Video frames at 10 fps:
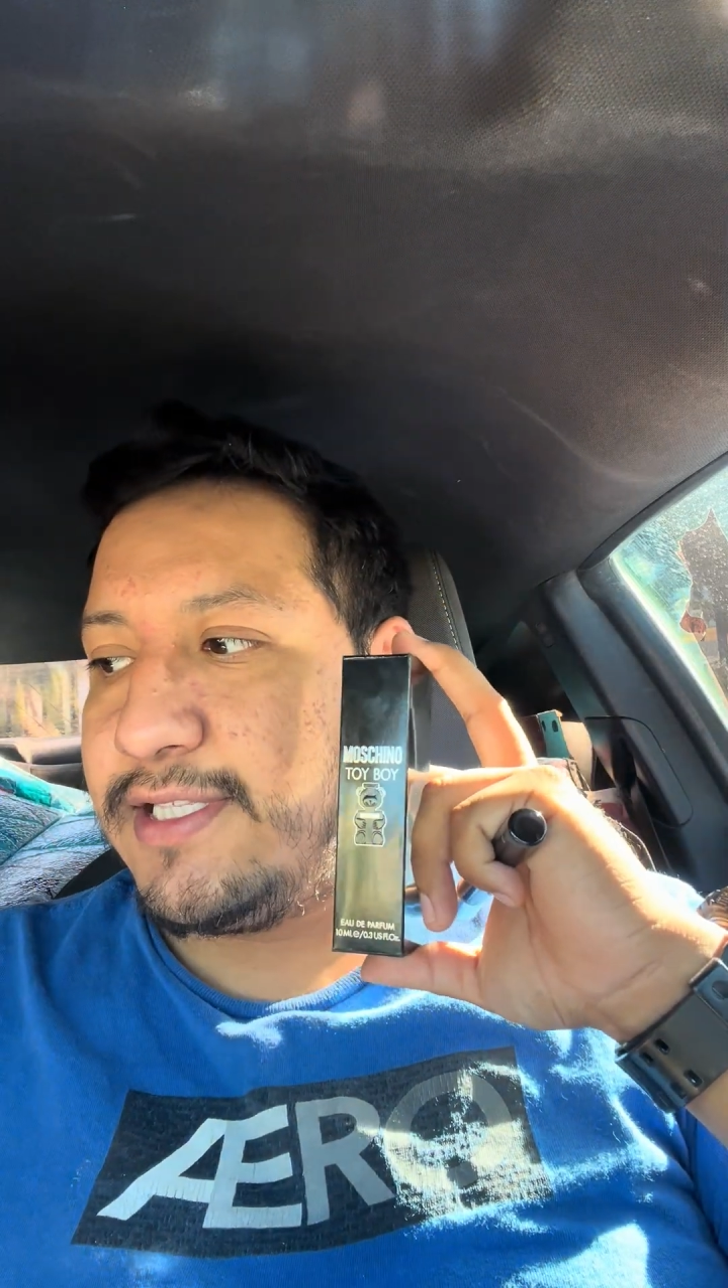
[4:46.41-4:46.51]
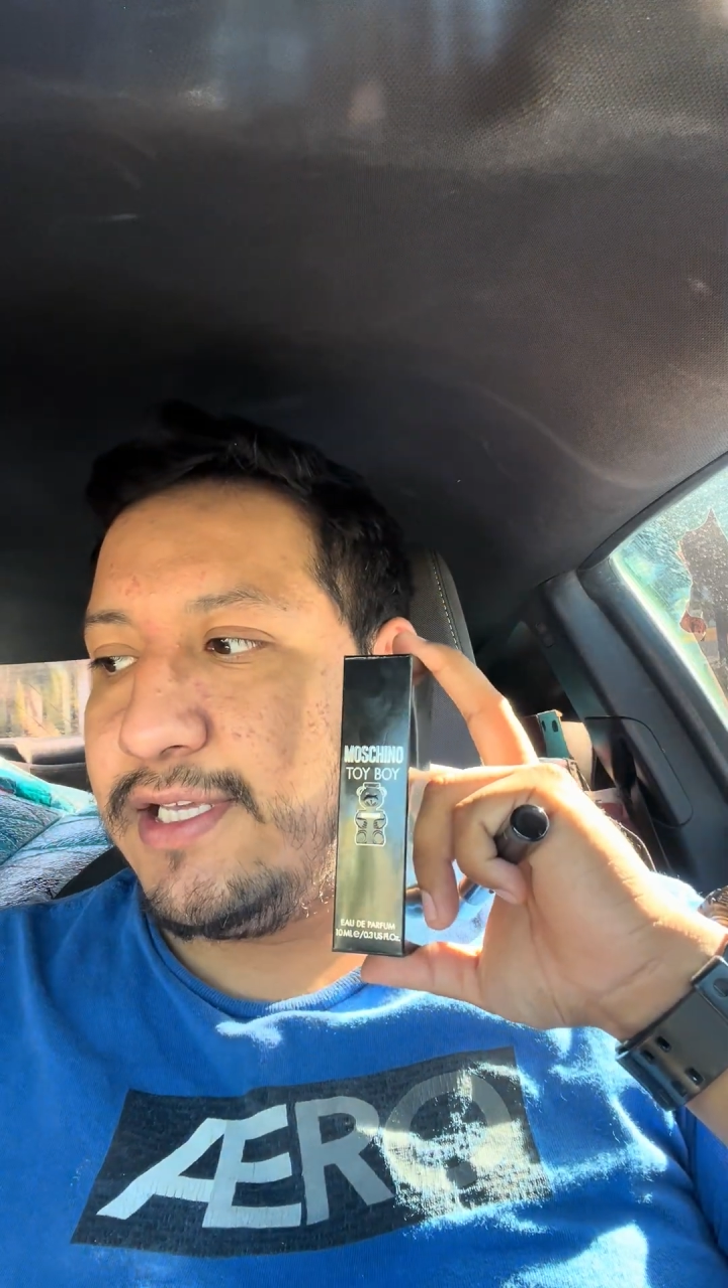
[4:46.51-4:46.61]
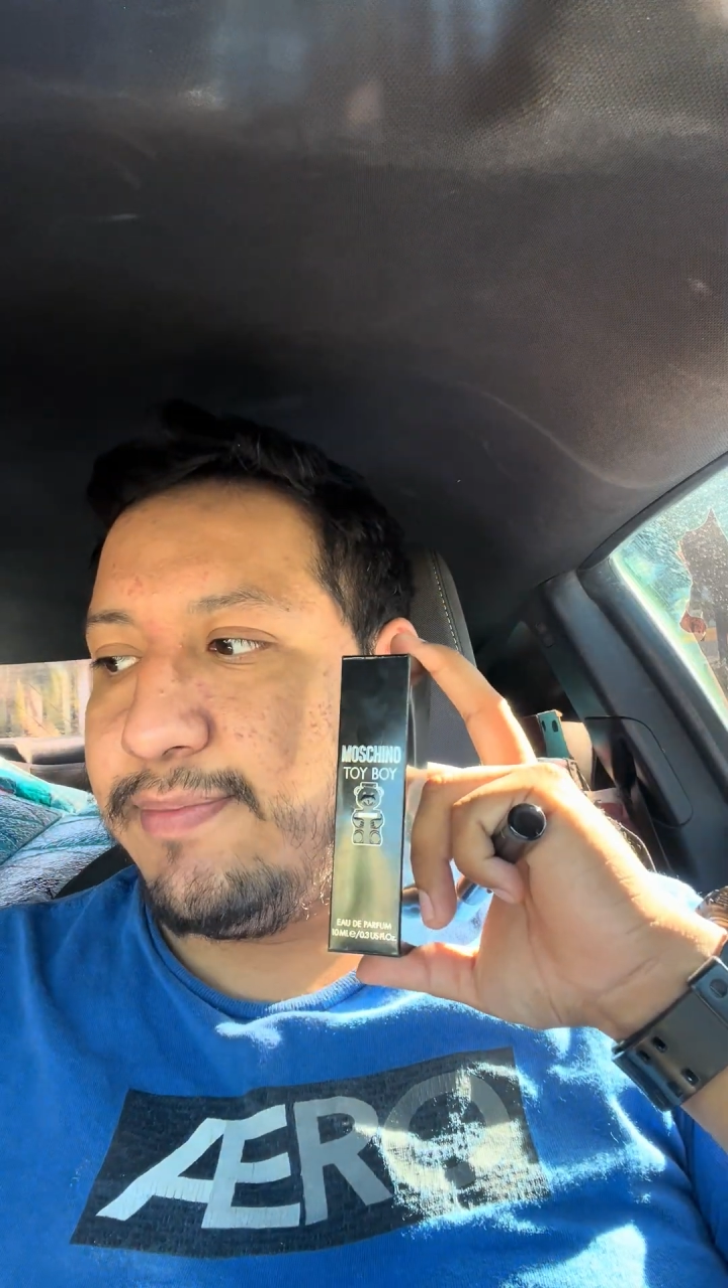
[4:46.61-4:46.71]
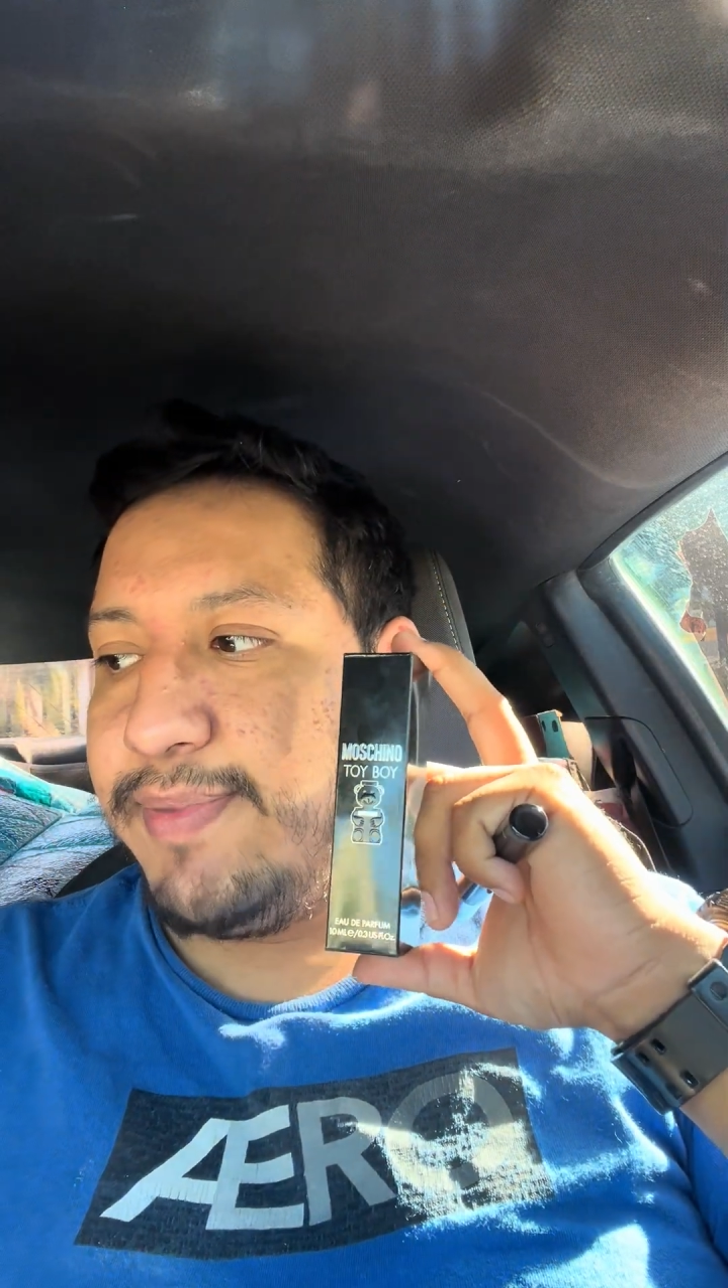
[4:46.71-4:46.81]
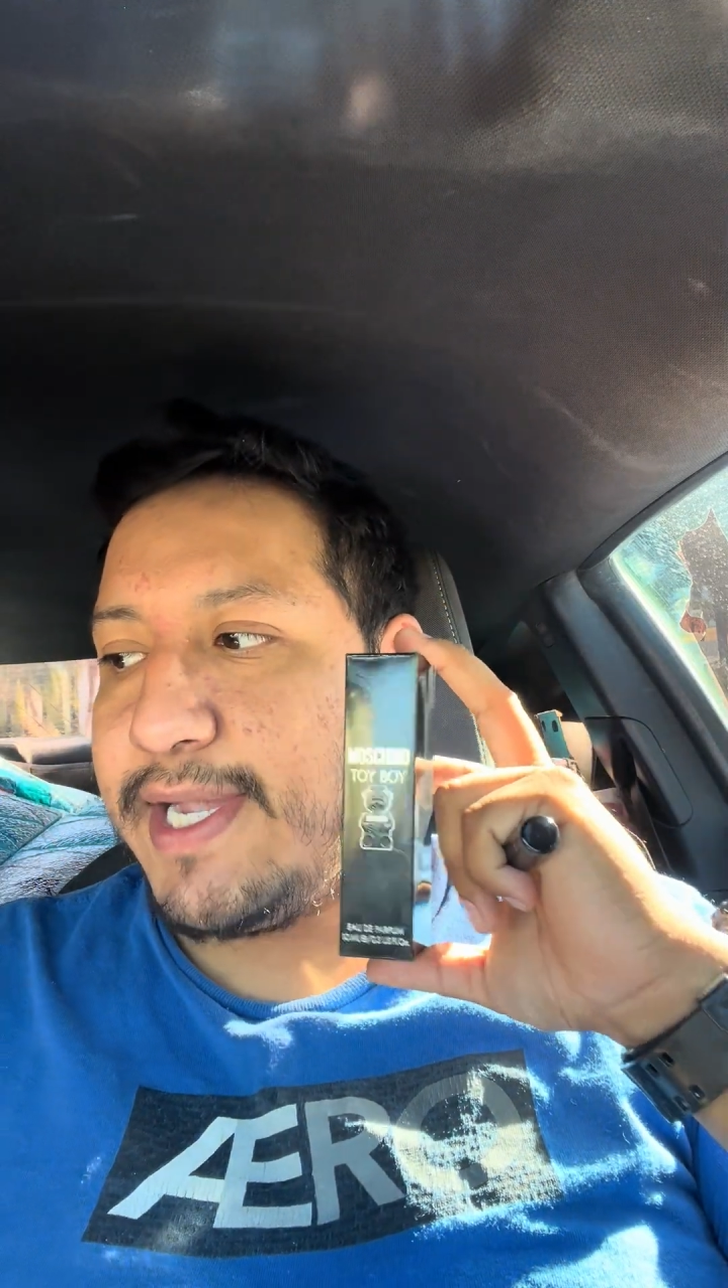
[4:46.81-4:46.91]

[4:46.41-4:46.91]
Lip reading: the